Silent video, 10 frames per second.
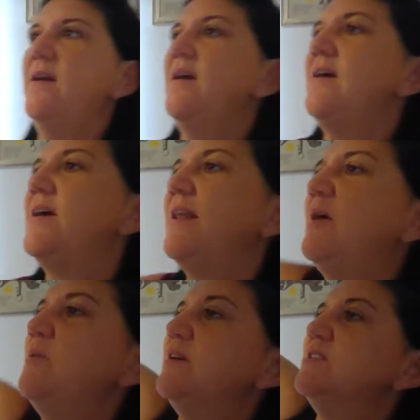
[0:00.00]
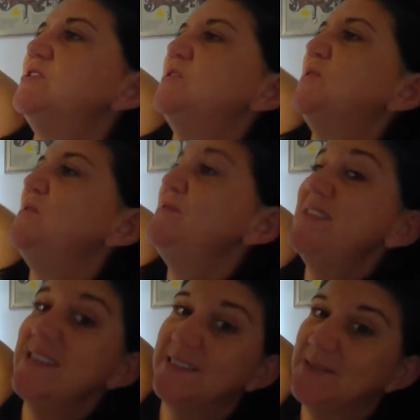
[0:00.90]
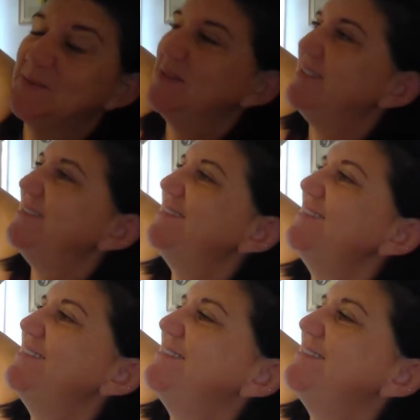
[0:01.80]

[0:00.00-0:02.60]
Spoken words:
And I want to show you this one.